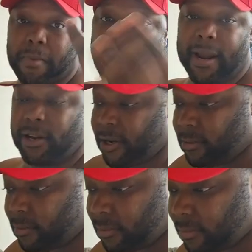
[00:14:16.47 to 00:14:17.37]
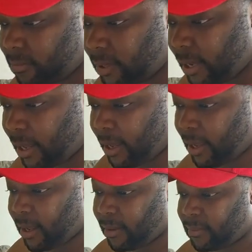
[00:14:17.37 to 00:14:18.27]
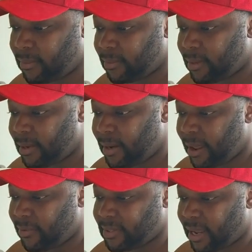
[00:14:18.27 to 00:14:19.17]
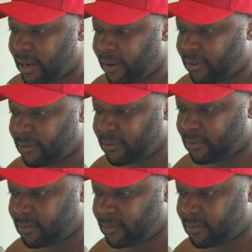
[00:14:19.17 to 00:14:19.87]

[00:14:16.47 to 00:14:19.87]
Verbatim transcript: I don't know. Never say never.